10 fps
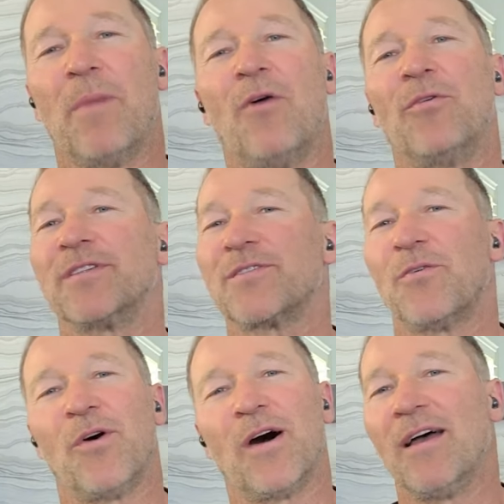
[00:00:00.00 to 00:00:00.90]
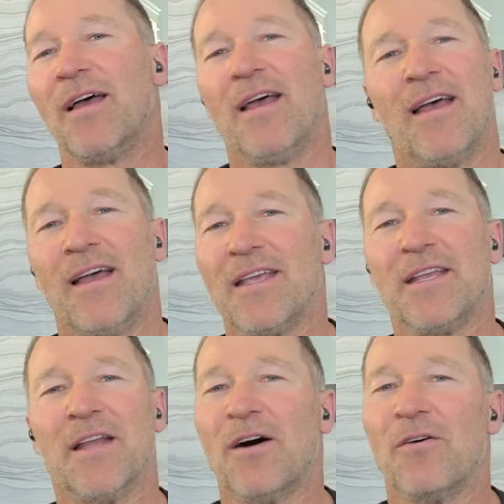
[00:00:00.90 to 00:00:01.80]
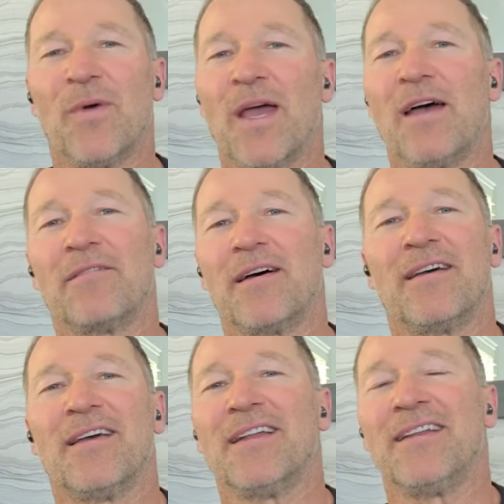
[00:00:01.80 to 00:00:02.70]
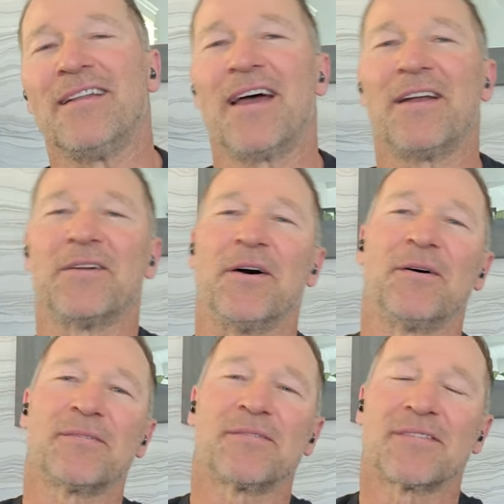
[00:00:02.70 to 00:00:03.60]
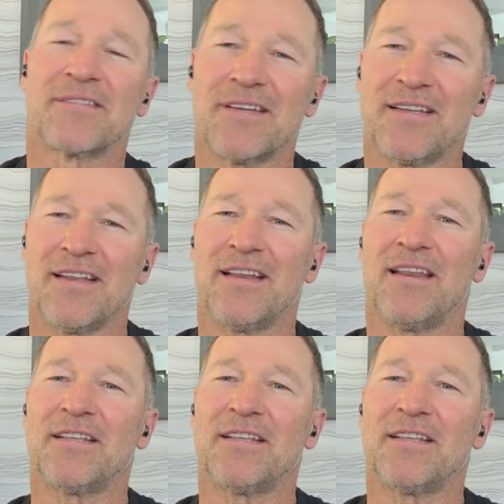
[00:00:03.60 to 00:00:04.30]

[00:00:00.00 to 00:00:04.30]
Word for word: They go in the mountains or, you know, wherever. And I don't know.